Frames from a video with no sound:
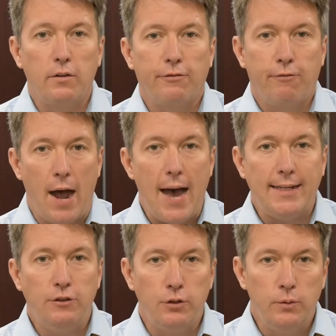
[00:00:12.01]
It's
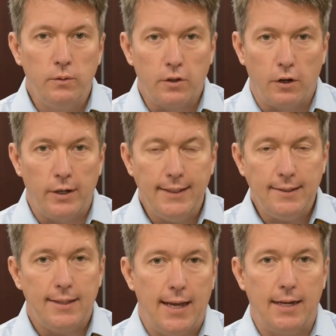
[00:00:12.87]
Friday, June
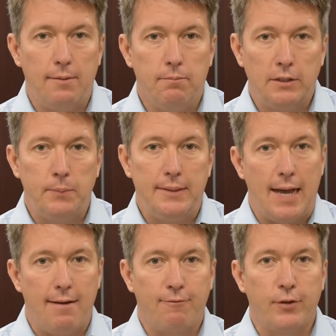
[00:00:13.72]
30th, and it must be
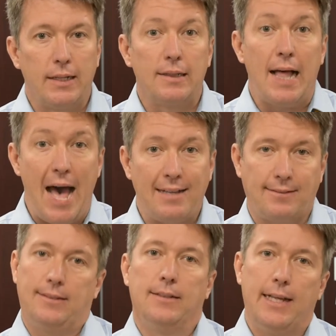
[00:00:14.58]
time for the
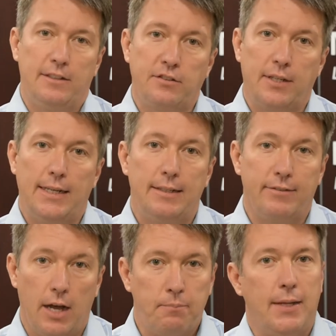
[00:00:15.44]
last
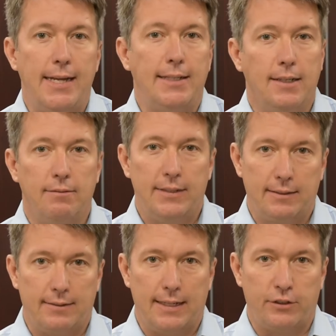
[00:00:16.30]
legislative update of
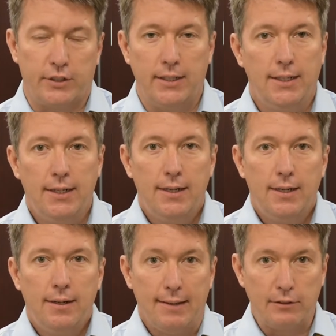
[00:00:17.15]
this session.
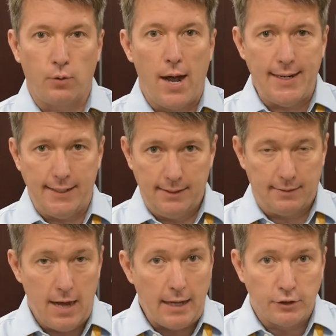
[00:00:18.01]
That's right,
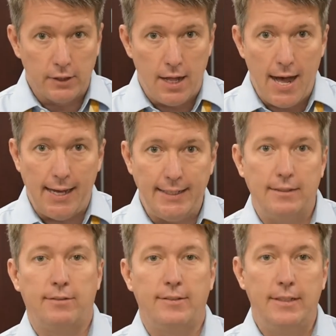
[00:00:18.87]
it's not July,
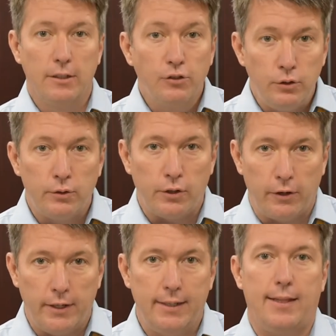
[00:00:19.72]
it's still June
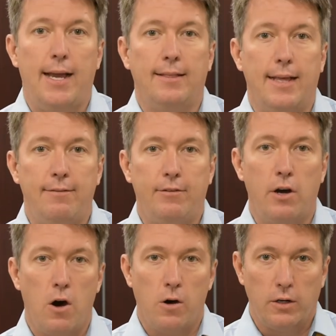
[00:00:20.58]
30th, and they've
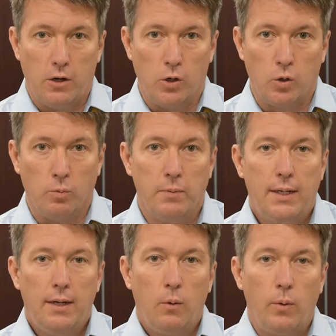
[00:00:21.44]
gone home.
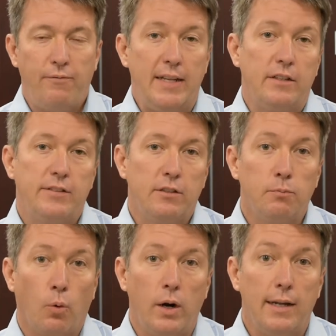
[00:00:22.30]
We finished this
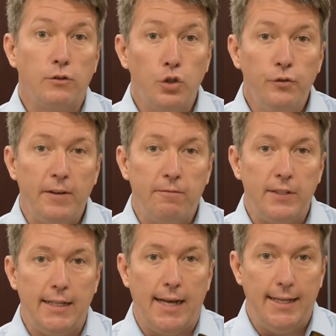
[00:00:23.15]
morning at
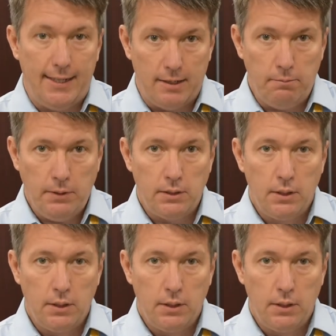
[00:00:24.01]
2.15 a.m.